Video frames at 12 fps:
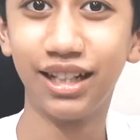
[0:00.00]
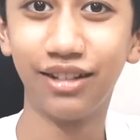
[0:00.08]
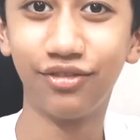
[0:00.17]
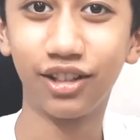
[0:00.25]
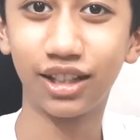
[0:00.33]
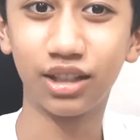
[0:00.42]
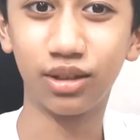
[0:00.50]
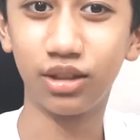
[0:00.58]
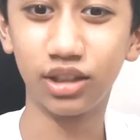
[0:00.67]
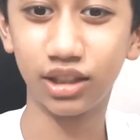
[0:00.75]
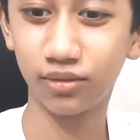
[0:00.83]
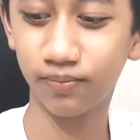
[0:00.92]
For this one,
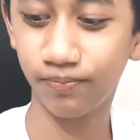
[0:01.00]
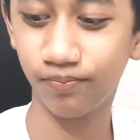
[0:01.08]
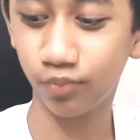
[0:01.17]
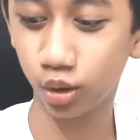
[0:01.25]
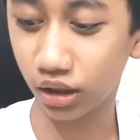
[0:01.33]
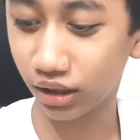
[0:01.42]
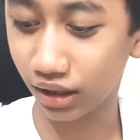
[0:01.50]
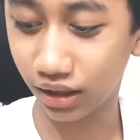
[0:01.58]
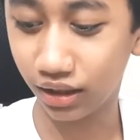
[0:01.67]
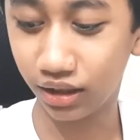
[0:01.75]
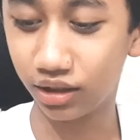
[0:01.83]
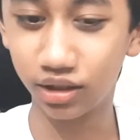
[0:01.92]
you just put it
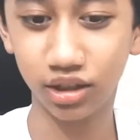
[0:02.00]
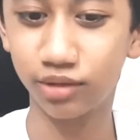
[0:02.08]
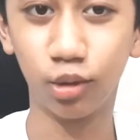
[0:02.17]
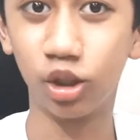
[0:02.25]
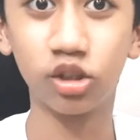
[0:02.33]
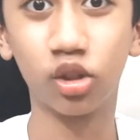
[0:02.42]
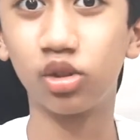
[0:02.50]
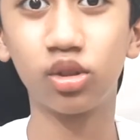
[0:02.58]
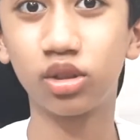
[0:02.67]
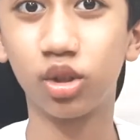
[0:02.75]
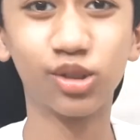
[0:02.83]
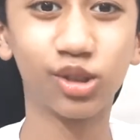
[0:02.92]
in small
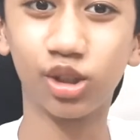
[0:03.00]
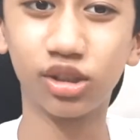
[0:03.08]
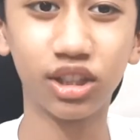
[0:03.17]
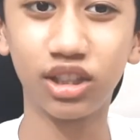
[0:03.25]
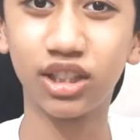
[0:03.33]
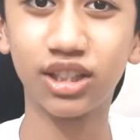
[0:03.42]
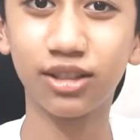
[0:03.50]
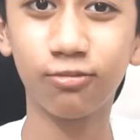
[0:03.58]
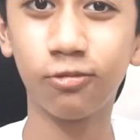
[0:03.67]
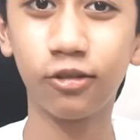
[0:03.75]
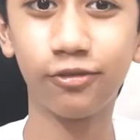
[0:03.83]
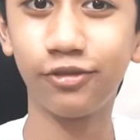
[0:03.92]
dosages,
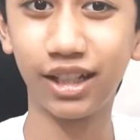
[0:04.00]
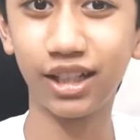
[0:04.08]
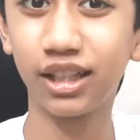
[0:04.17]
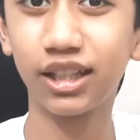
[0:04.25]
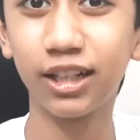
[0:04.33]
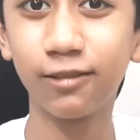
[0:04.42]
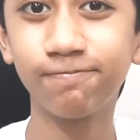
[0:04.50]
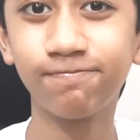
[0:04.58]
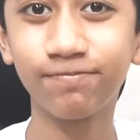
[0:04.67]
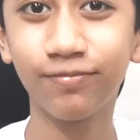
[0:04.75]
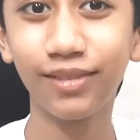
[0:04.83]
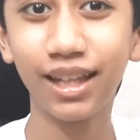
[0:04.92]
very little,
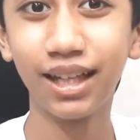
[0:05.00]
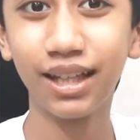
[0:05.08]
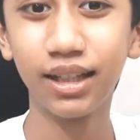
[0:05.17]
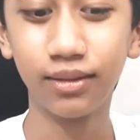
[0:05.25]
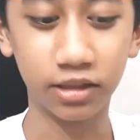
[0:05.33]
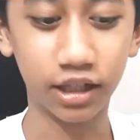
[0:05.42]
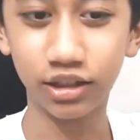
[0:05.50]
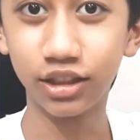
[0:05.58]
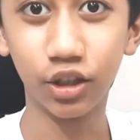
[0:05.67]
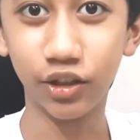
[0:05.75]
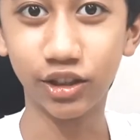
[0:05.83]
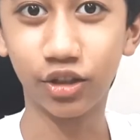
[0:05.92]
because you
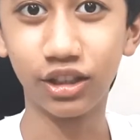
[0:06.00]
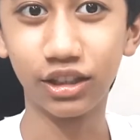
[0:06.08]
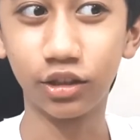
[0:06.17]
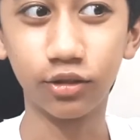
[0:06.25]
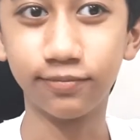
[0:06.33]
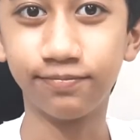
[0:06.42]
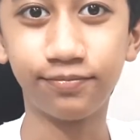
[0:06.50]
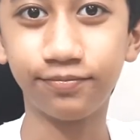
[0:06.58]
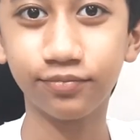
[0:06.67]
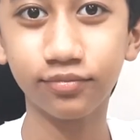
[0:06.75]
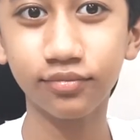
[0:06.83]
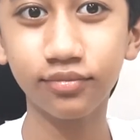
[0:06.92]
know you're
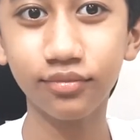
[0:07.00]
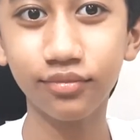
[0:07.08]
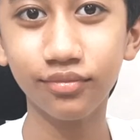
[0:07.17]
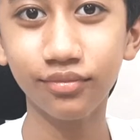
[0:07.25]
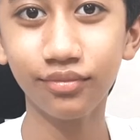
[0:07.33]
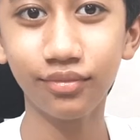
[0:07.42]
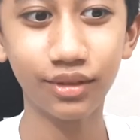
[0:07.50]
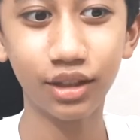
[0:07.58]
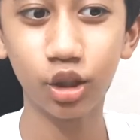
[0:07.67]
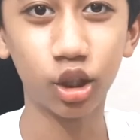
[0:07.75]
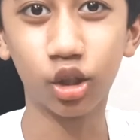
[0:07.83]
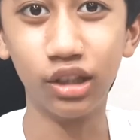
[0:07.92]

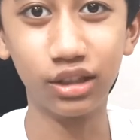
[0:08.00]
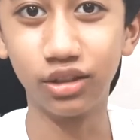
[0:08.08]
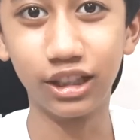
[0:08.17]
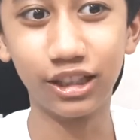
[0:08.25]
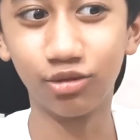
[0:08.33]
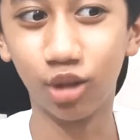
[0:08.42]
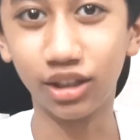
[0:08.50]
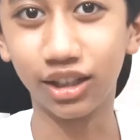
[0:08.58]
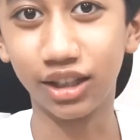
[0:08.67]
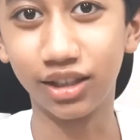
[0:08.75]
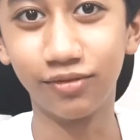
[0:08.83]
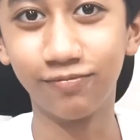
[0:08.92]
going to need water,
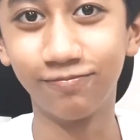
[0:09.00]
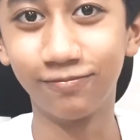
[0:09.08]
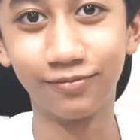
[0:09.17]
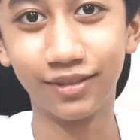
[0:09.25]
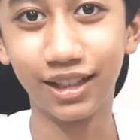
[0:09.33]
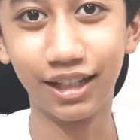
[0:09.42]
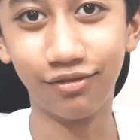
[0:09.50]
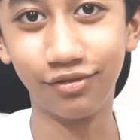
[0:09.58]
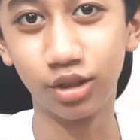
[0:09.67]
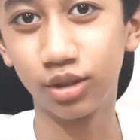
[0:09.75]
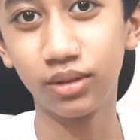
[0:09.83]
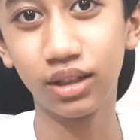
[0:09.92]
if
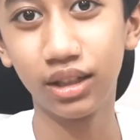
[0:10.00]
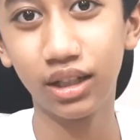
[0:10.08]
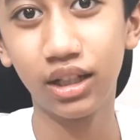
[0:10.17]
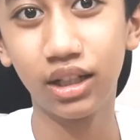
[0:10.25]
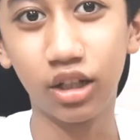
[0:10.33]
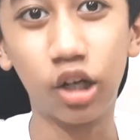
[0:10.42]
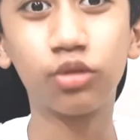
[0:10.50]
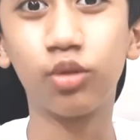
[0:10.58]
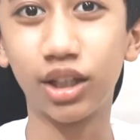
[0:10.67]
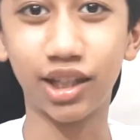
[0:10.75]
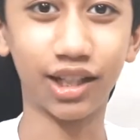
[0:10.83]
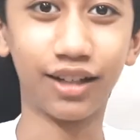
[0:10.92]
hot
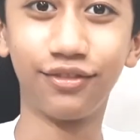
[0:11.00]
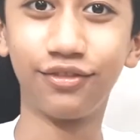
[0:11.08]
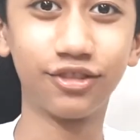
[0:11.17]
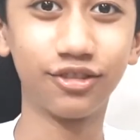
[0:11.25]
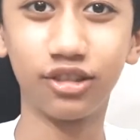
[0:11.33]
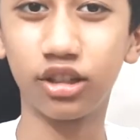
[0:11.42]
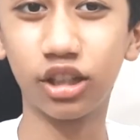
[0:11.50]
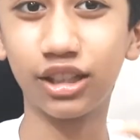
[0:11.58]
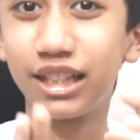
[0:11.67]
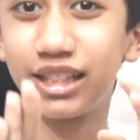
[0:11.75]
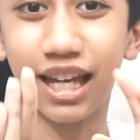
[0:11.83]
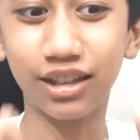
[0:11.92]
water, if you, not
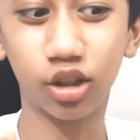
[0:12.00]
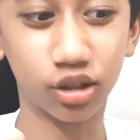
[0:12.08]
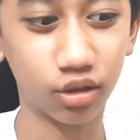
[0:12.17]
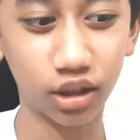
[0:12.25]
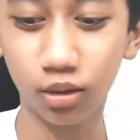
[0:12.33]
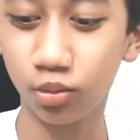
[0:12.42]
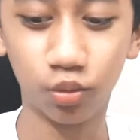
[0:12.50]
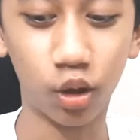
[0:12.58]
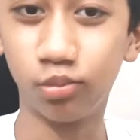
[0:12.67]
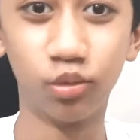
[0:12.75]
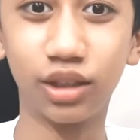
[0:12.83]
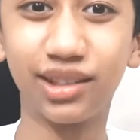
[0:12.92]
really that hot water,
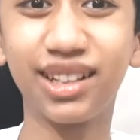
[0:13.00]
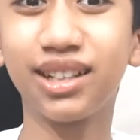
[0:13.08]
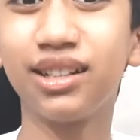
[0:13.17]
warm water,